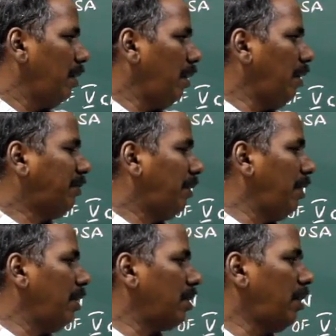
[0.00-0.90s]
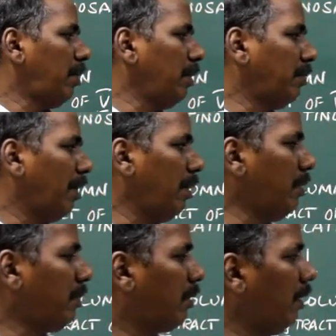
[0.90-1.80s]
inferior olivary
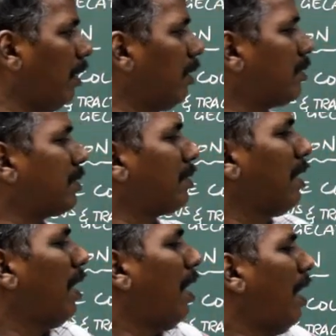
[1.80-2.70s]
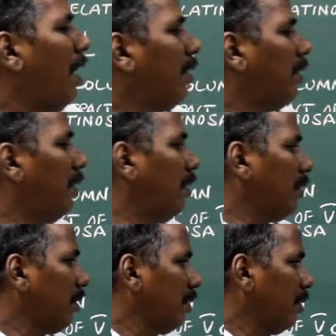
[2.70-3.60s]
nucleus and
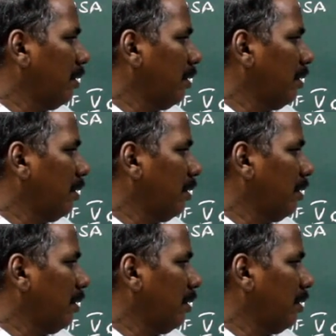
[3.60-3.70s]
the